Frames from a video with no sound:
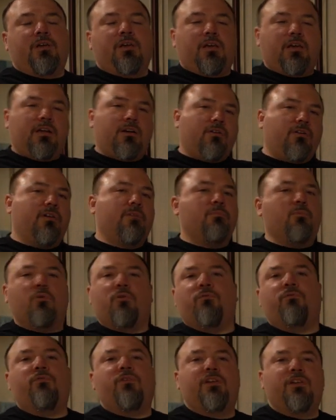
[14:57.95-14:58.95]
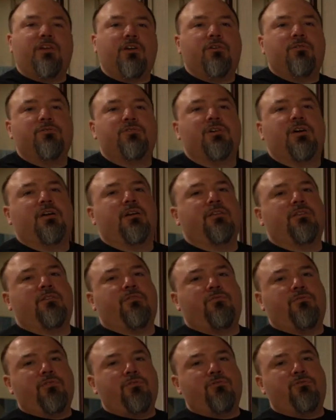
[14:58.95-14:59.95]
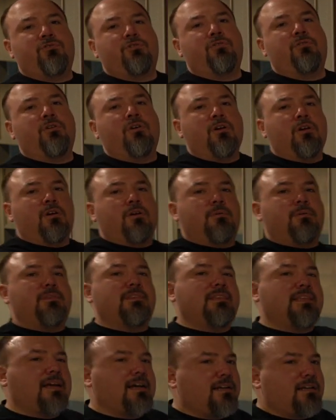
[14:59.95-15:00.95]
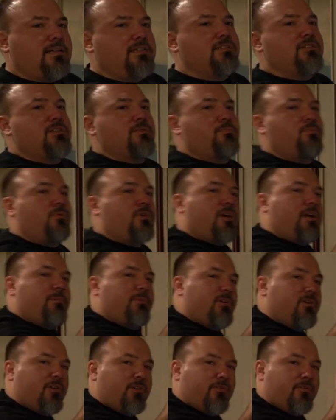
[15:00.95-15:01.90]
and I'll have more videos on it in the future. But that is the primary